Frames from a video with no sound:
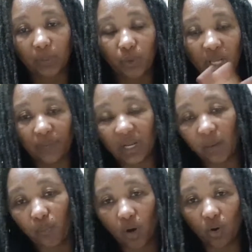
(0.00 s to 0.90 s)
put them in a
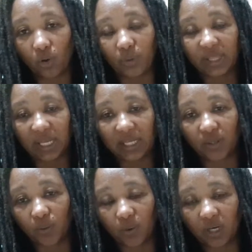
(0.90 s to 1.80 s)
bowl with a
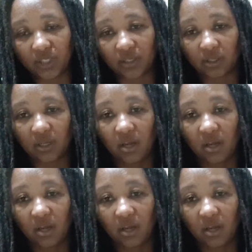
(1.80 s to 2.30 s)
little water,